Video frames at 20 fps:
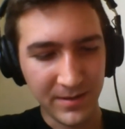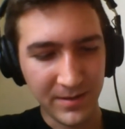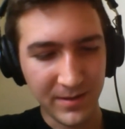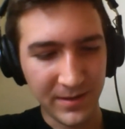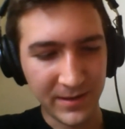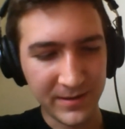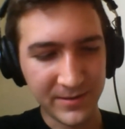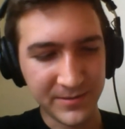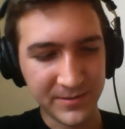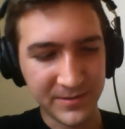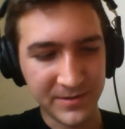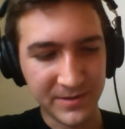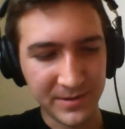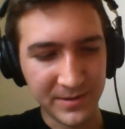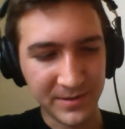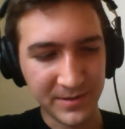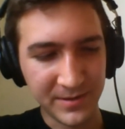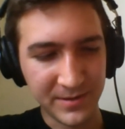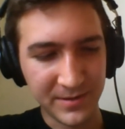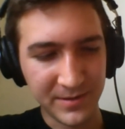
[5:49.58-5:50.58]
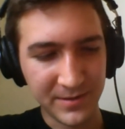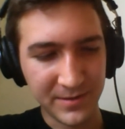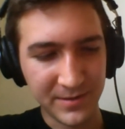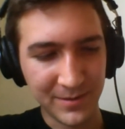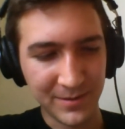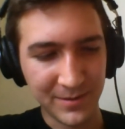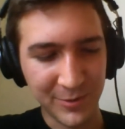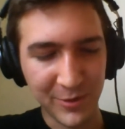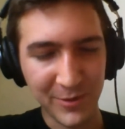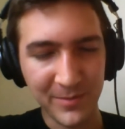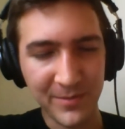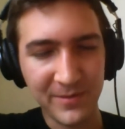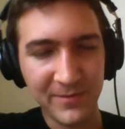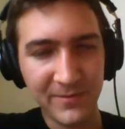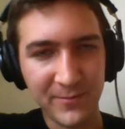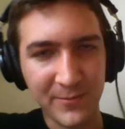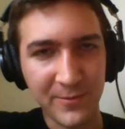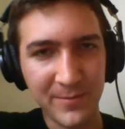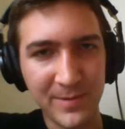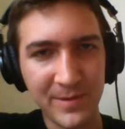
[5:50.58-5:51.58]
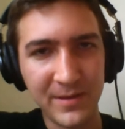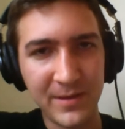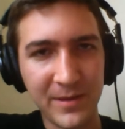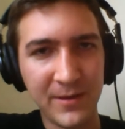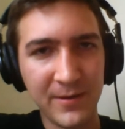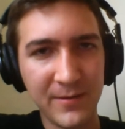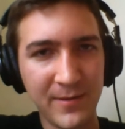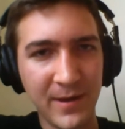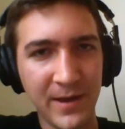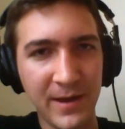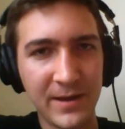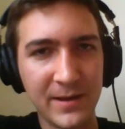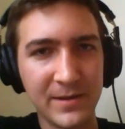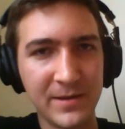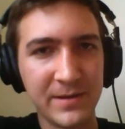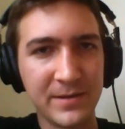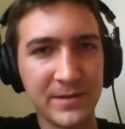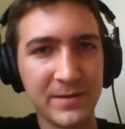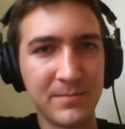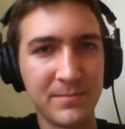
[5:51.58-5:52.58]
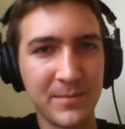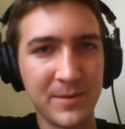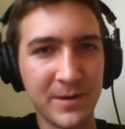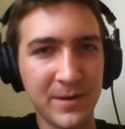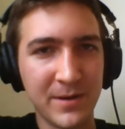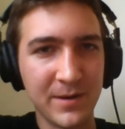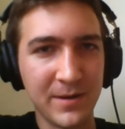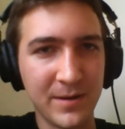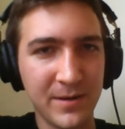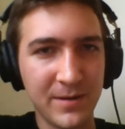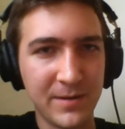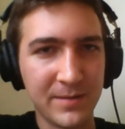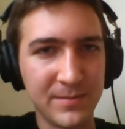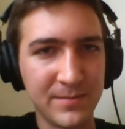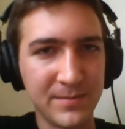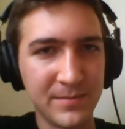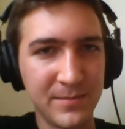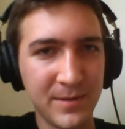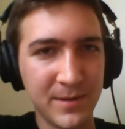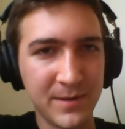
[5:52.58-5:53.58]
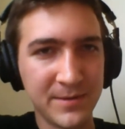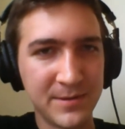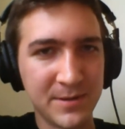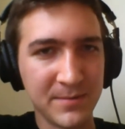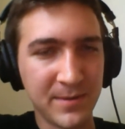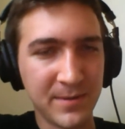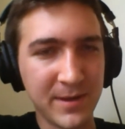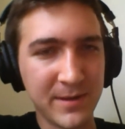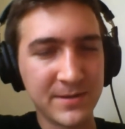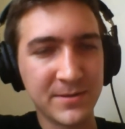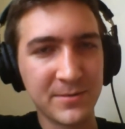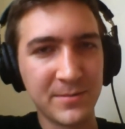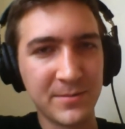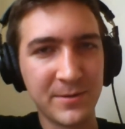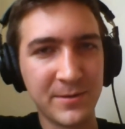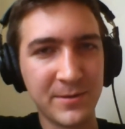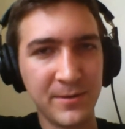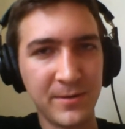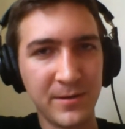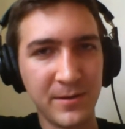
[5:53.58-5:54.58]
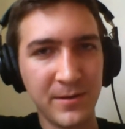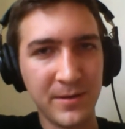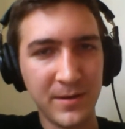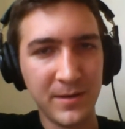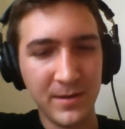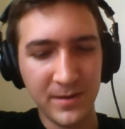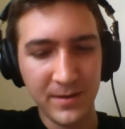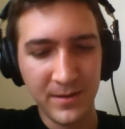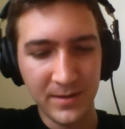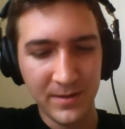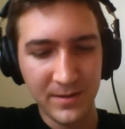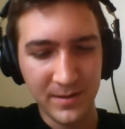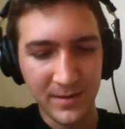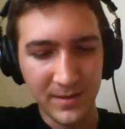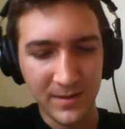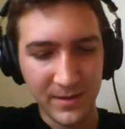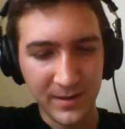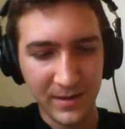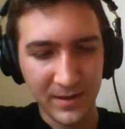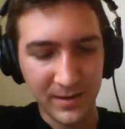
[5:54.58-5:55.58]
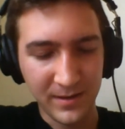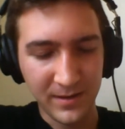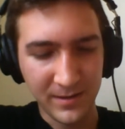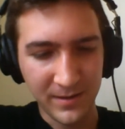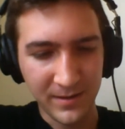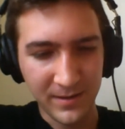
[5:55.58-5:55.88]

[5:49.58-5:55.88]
interesting deployment of Foreman that you've had at some customer, like